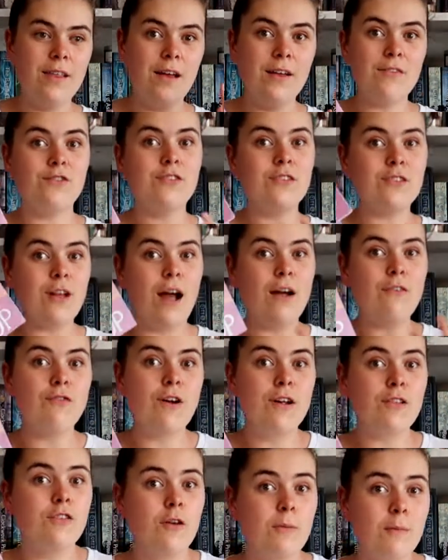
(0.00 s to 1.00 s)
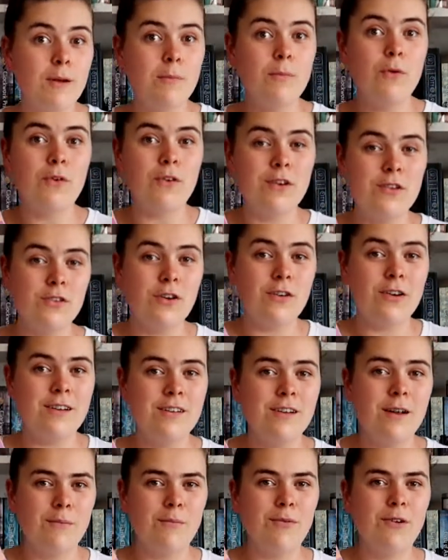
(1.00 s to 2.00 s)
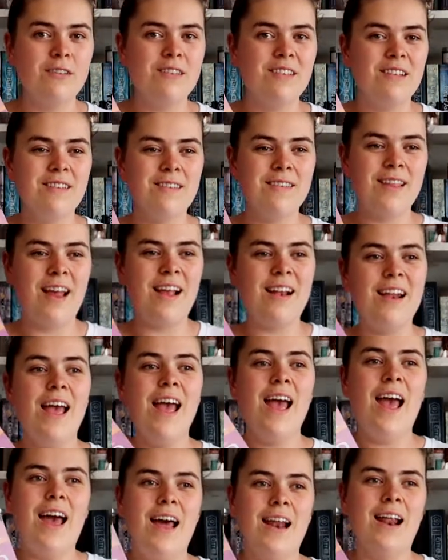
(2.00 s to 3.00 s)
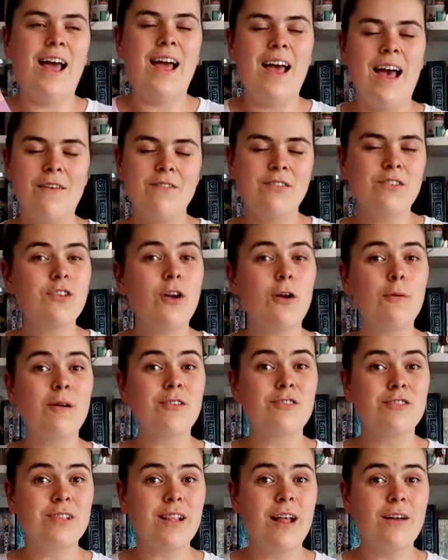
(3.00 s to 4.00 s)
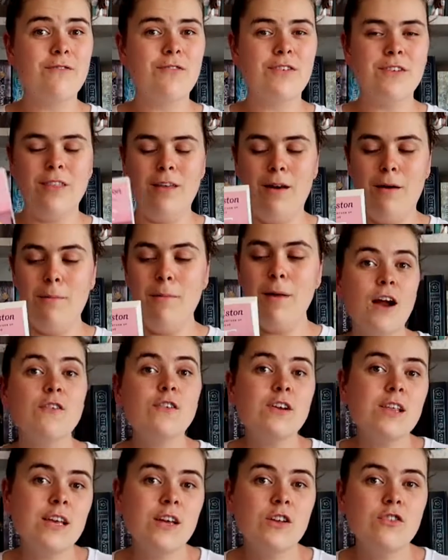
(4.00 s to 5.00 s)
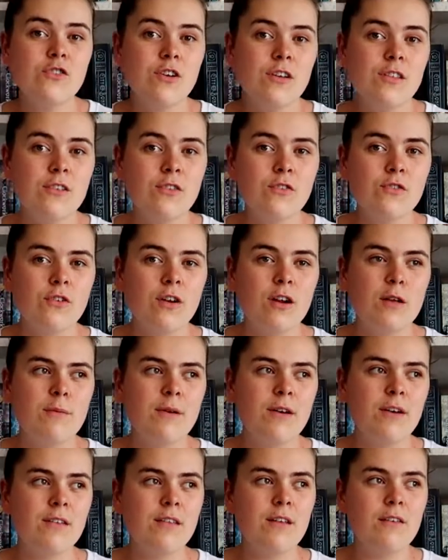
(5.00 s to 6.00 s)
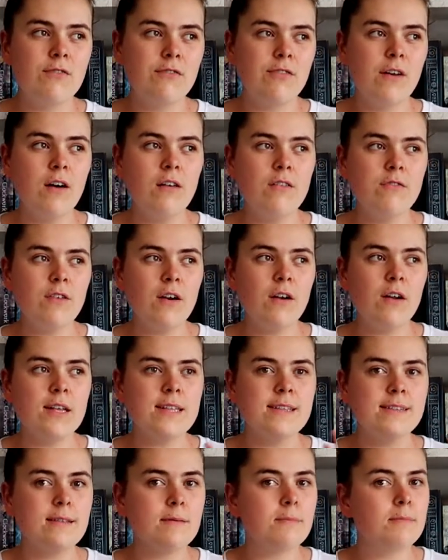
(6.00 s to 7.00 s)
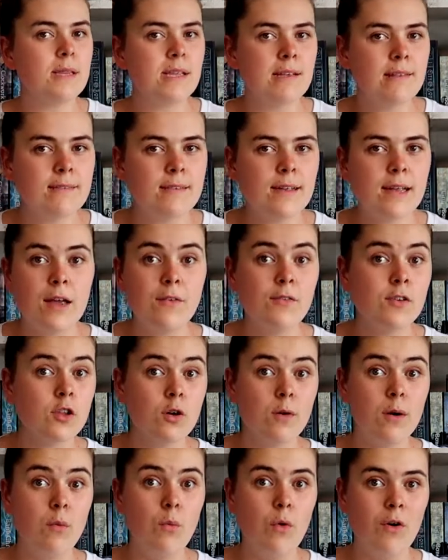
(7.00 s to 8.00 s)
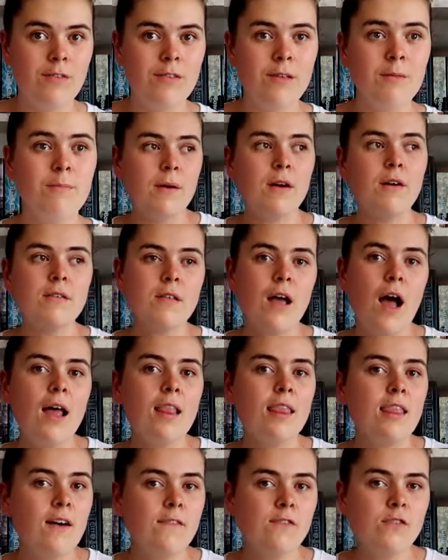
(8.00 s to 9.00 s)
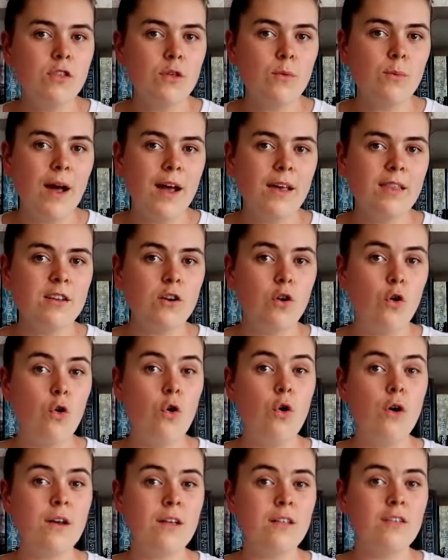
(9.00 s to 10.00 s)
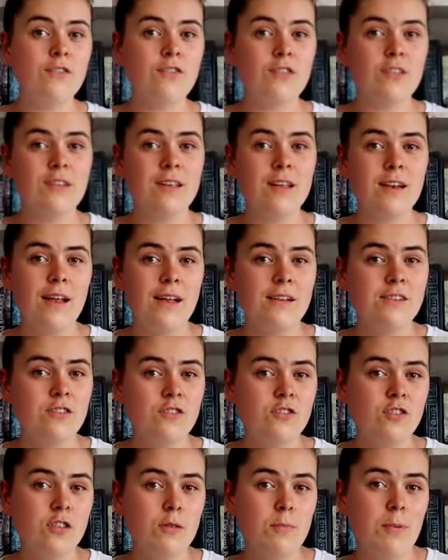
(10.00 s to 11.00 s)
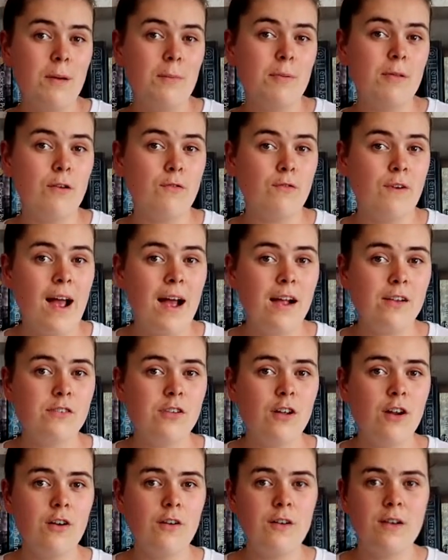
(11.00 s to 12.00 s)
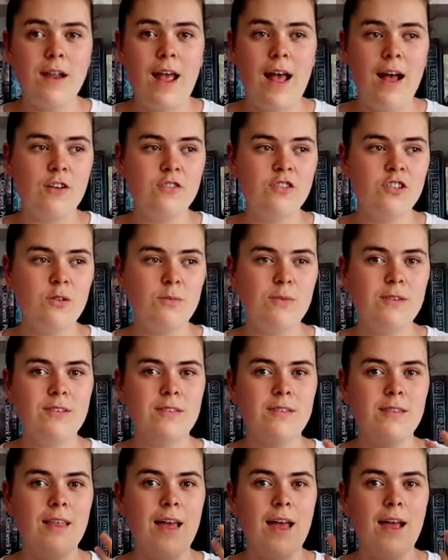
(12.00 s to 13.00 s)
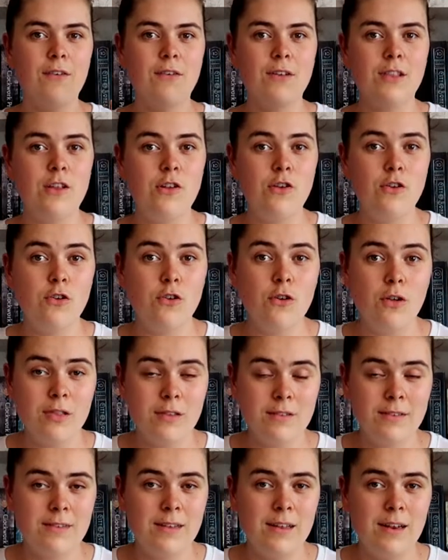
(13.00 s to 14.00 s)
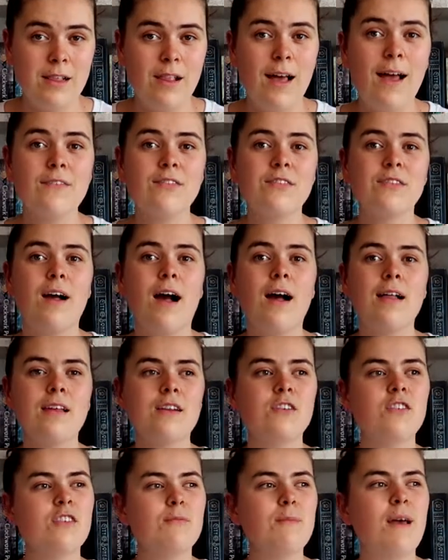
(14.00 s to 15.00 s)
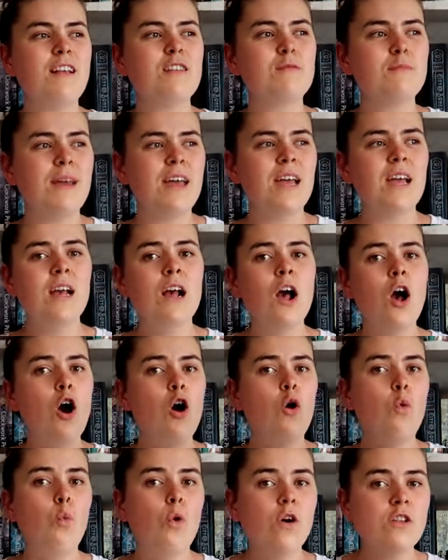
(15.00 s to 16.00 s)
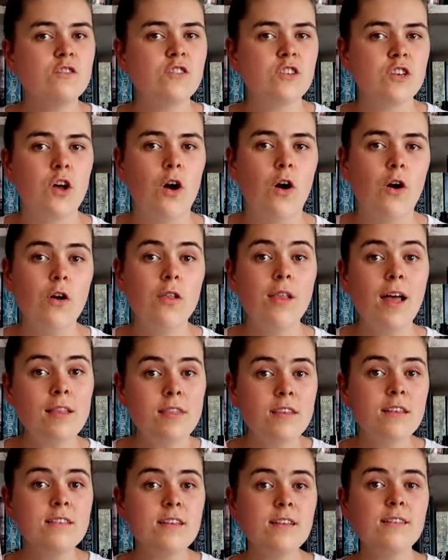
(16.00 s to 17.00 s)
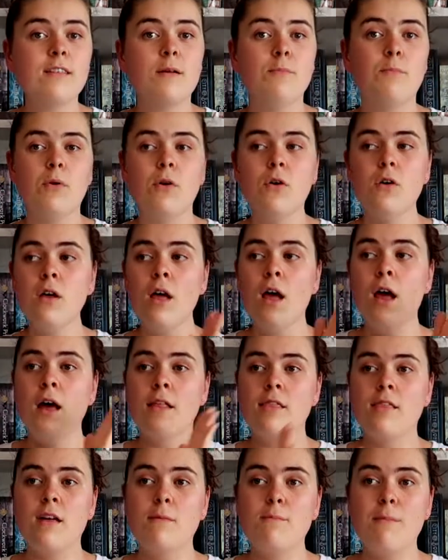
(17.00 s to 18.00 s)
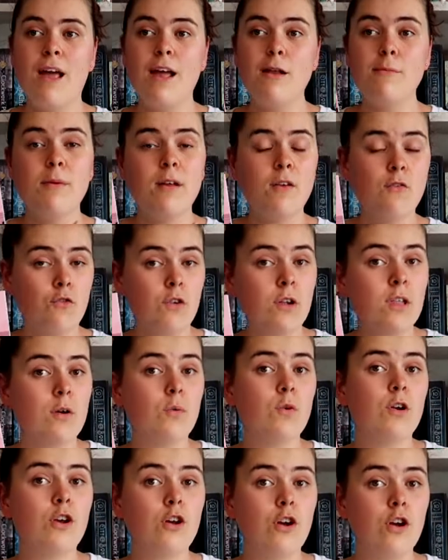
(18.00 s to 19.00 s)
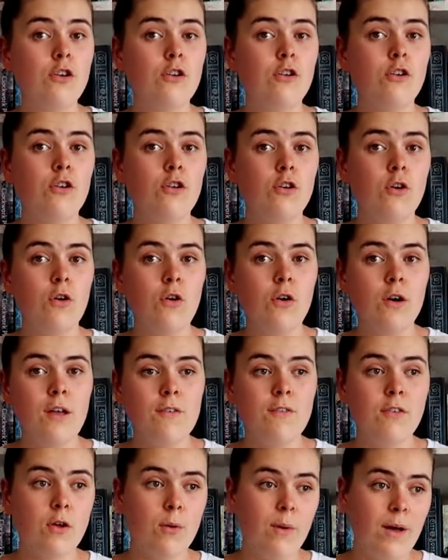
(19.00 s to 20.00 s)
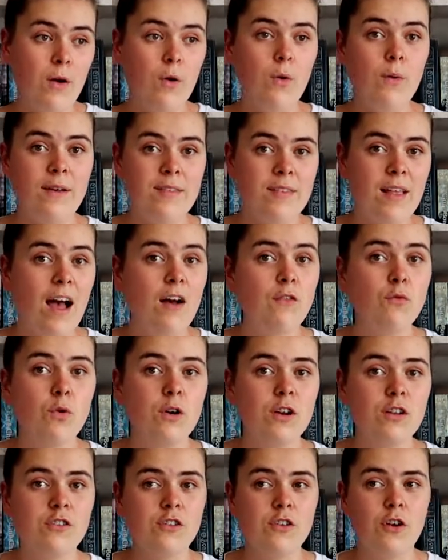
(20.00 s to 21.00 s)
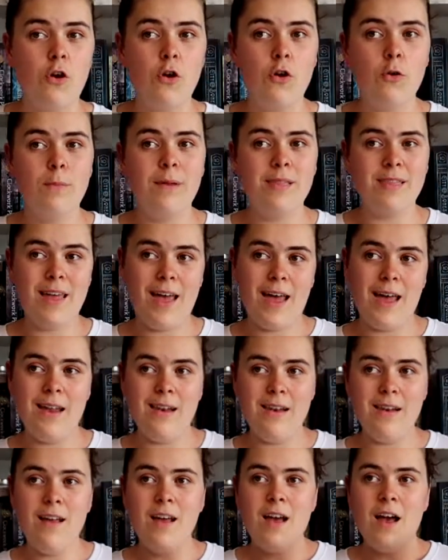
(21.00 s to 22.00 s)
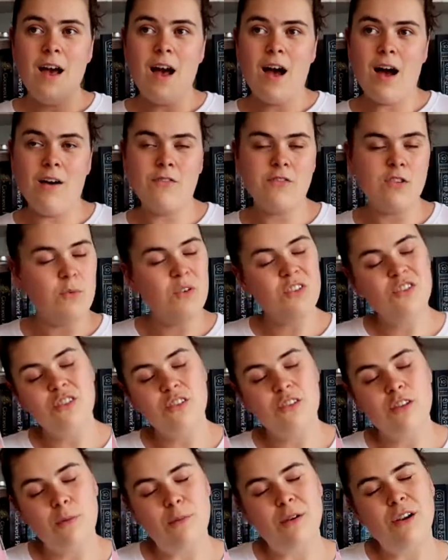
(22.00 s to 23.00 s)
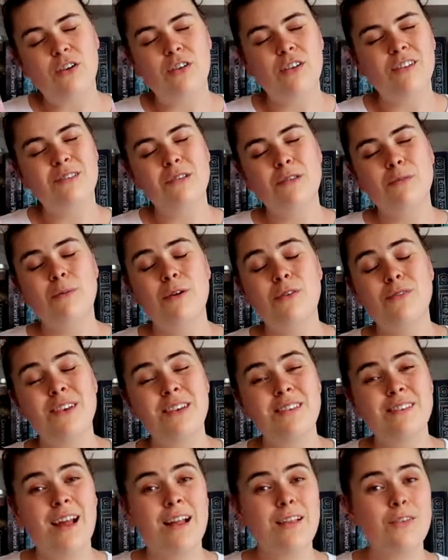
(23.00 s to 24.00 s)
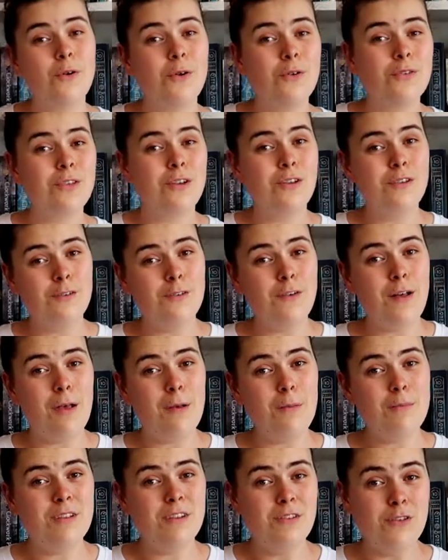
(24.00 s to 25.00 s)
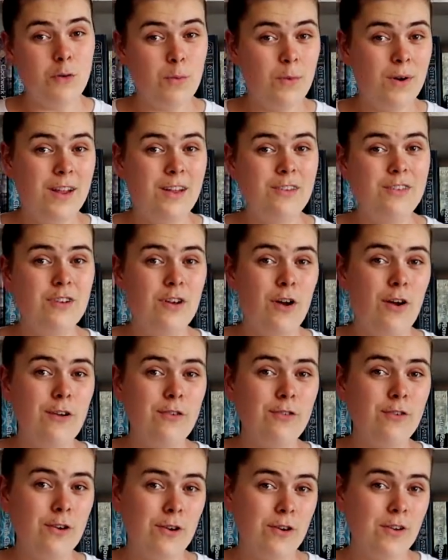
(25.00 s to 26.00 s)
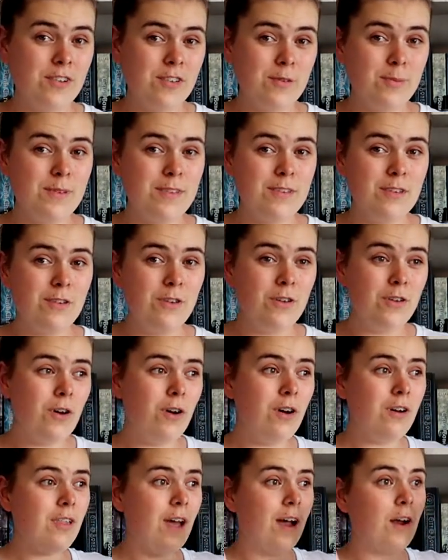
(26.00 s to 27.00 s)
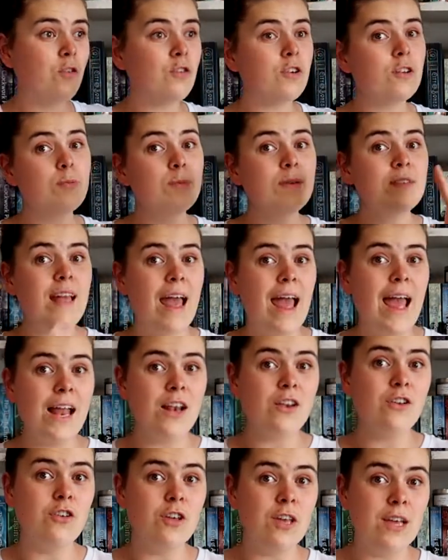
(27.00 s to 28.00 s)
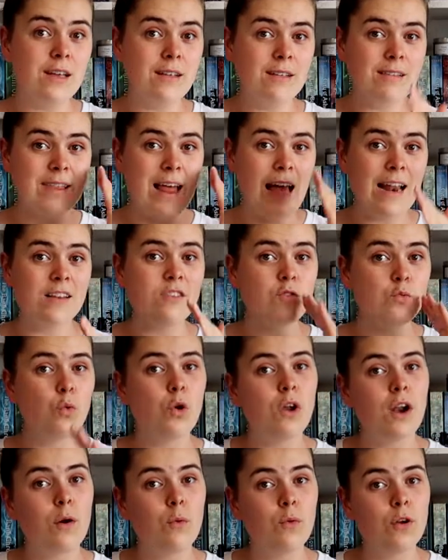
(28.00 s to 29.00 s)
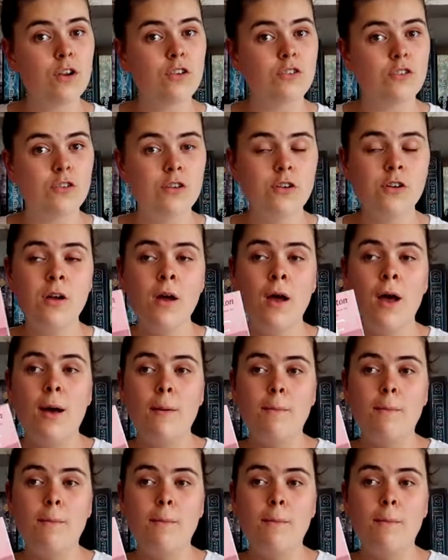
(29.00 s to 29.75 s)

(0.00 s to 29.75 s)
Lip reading: That's just, I've read so many more adult contemporary since then and I have so much love for them. I really enjoyed the story because it felt very simplistic, even though it wasn't, because I loved the way that August just connected to the people around her and how she was there in the New York City lifestyle, and it just makes me want to go. Like, this is the book that made me really want to go to New York, even though I always have wanted to go. But then after watching so many Christmas movies, that's also developed into wanting to go for a Christmas in New York, like Christmas and New Year's. That is what I want to do.